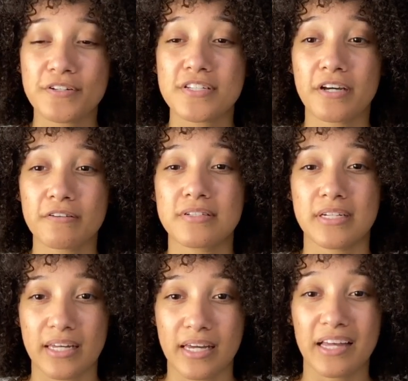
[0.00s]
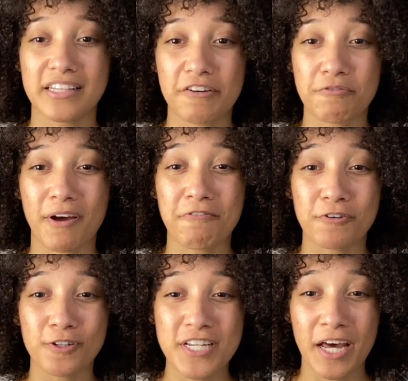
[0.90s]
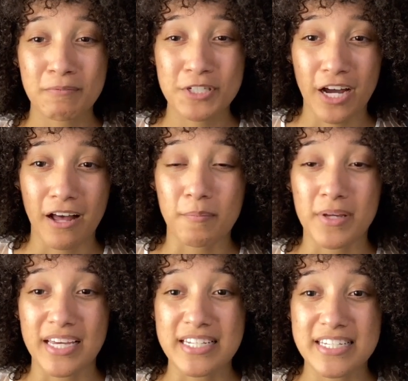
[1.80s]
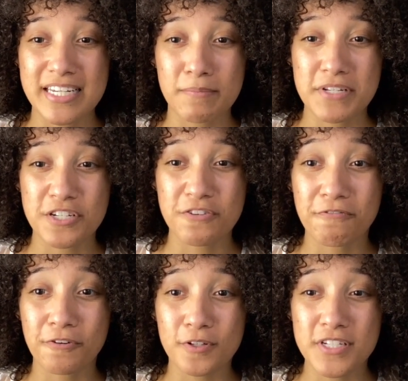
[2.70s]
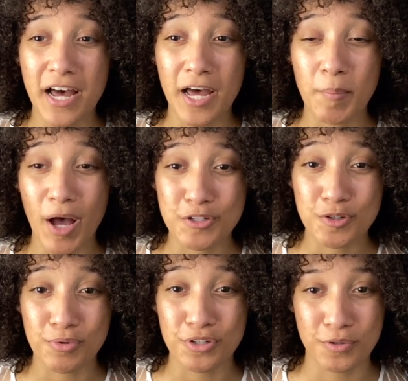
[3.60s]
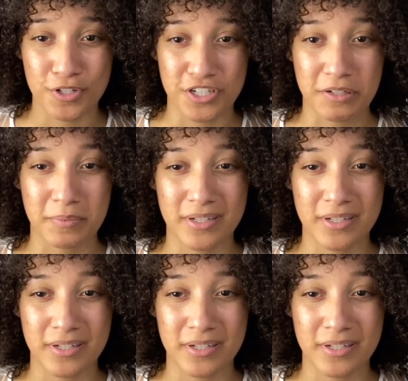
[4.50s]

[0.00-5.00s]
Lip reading: ago today, I left my full-time job and stepped into full-time entrepreneurship.